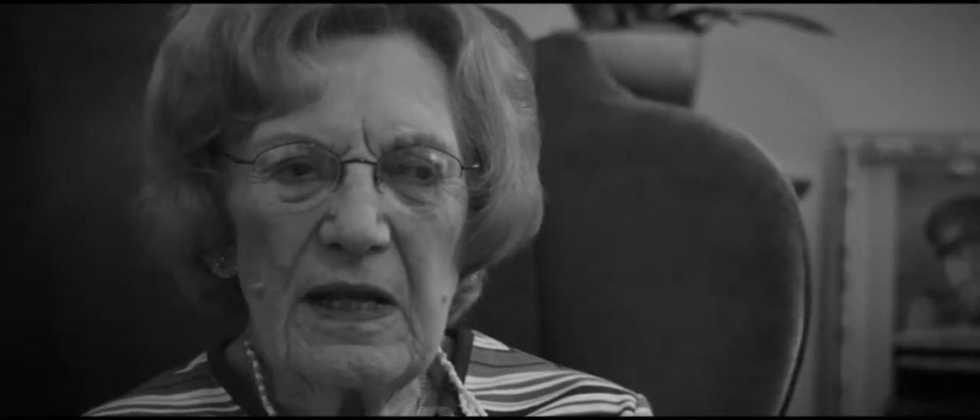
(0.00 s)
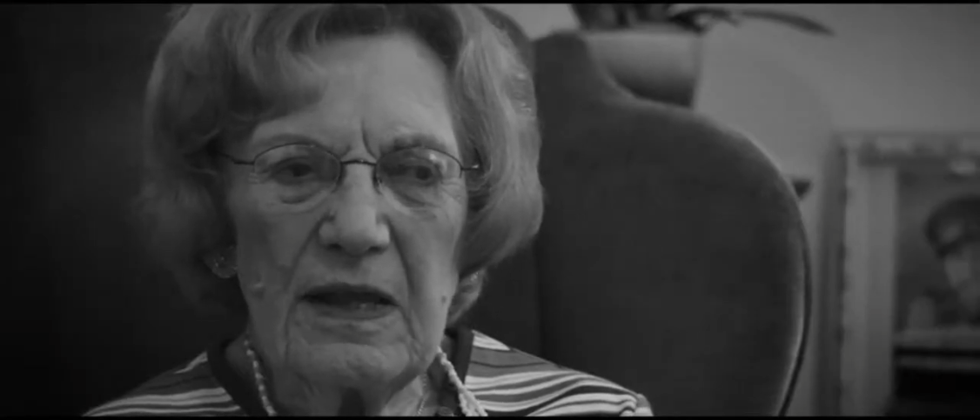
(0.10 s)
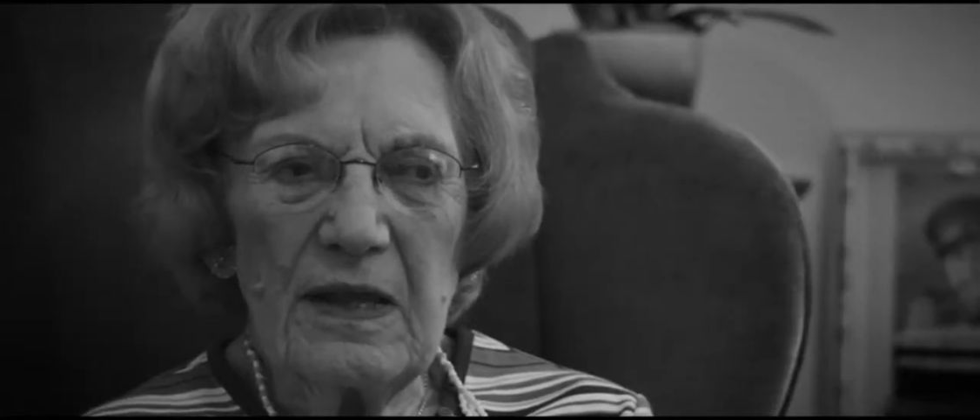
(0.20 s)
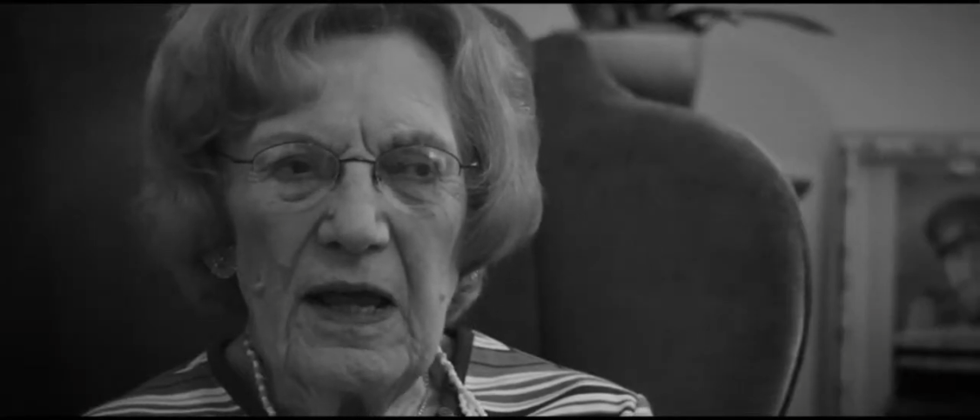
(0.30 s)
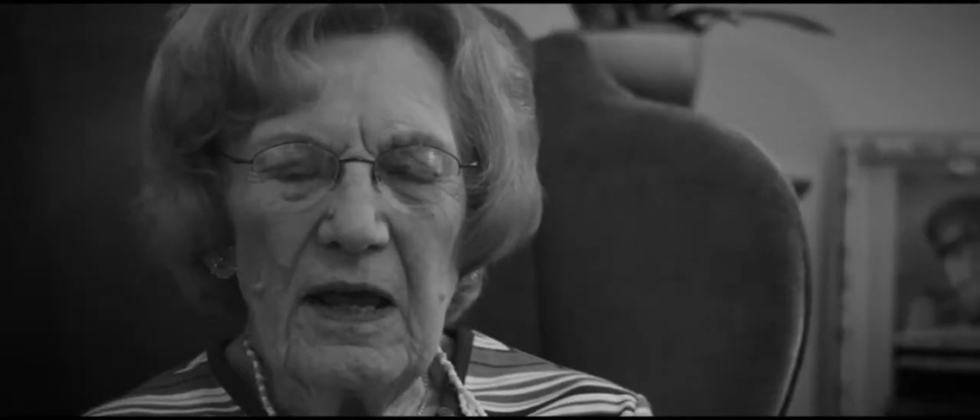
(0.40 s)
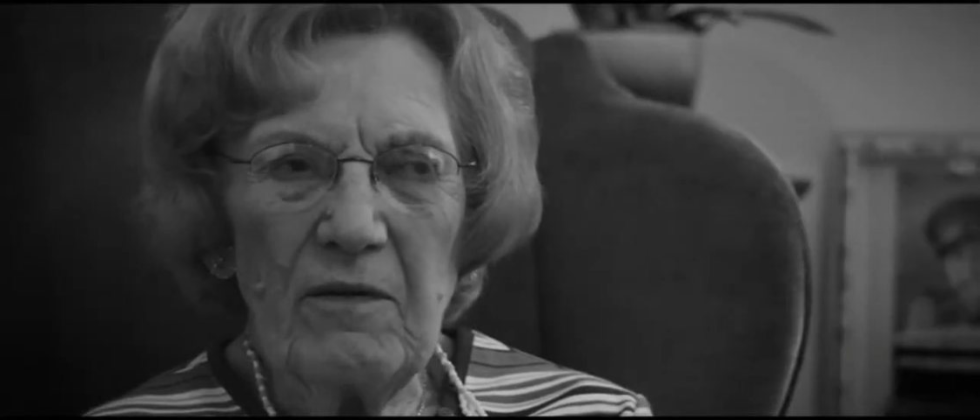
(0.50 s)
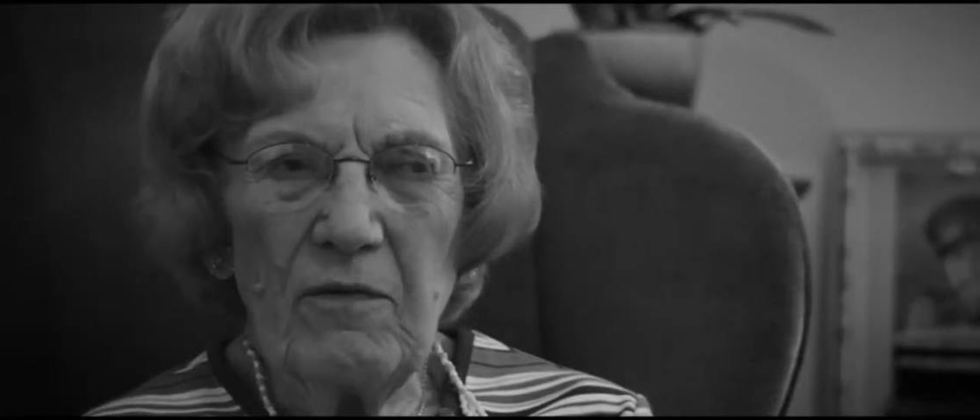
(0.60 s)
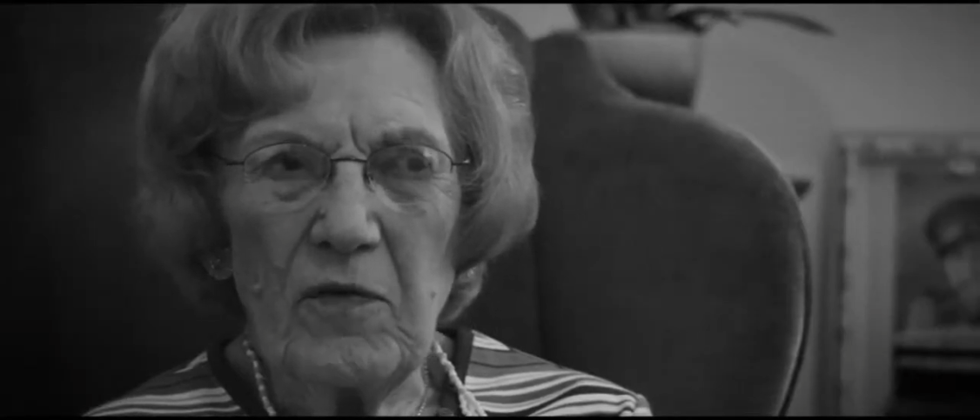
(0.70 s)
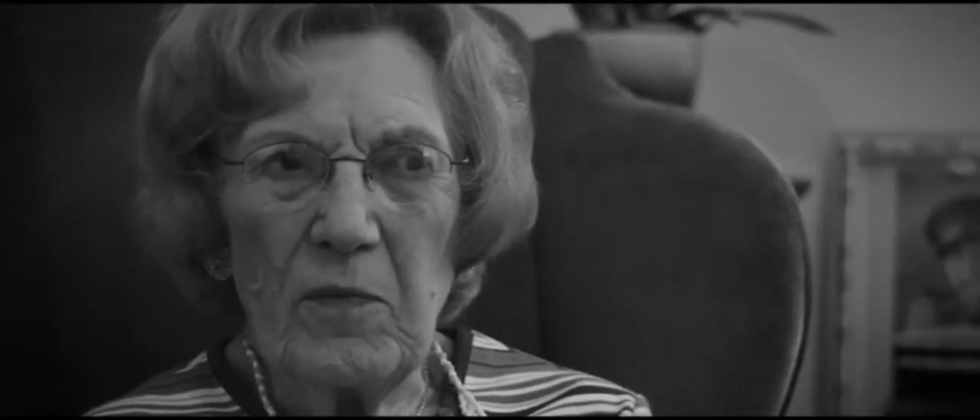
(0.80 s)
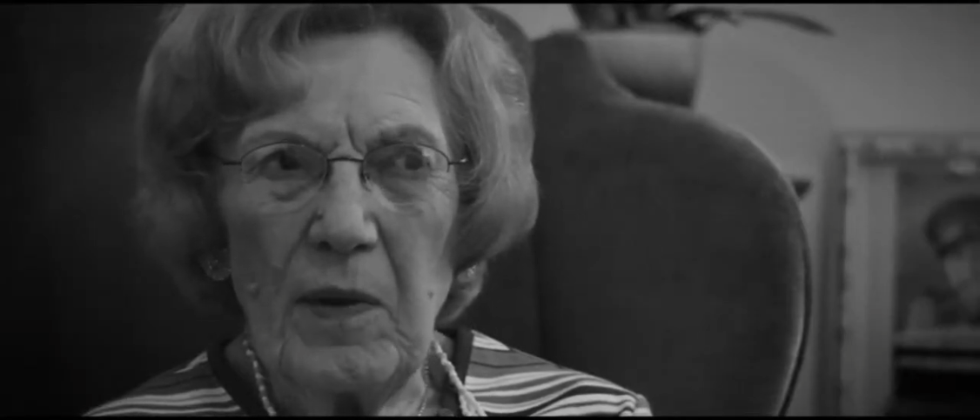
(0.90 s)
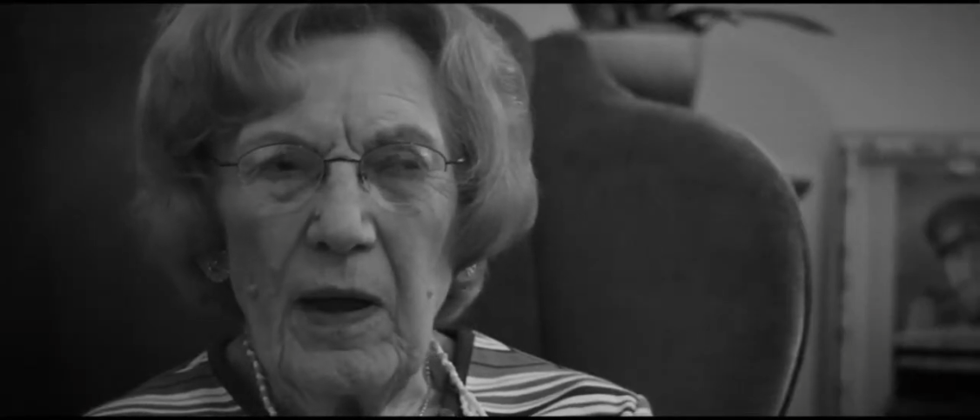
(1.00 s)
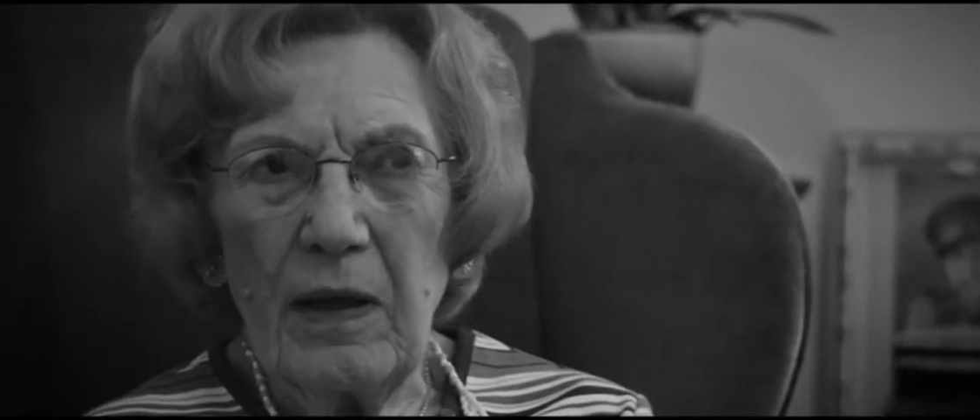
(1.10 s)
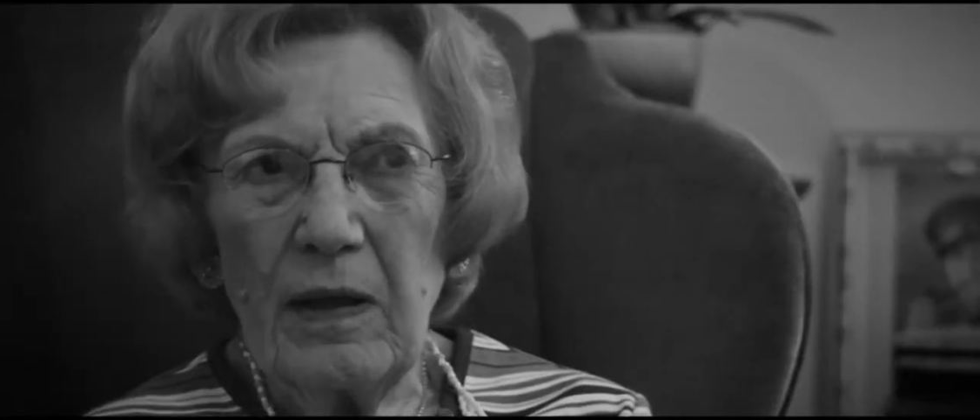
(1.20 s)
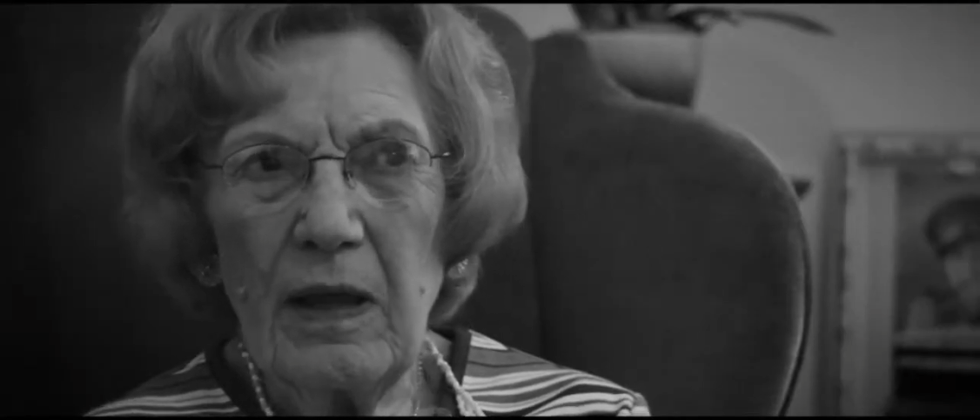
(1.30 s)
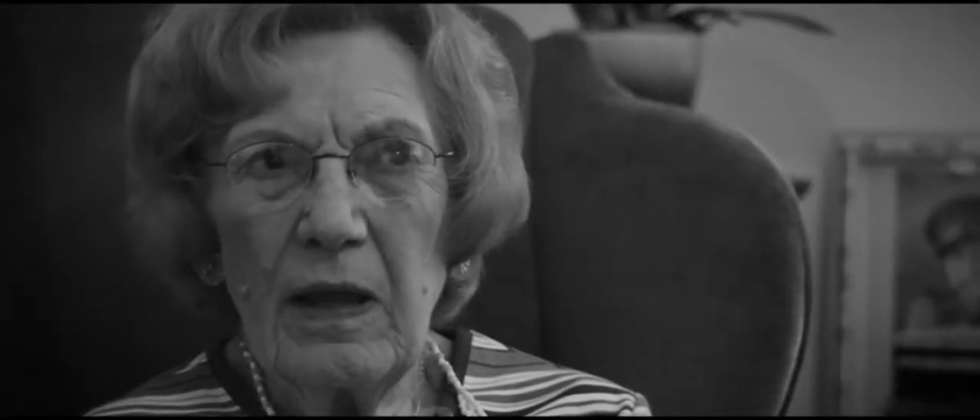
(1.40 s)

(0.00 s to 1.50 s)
there for about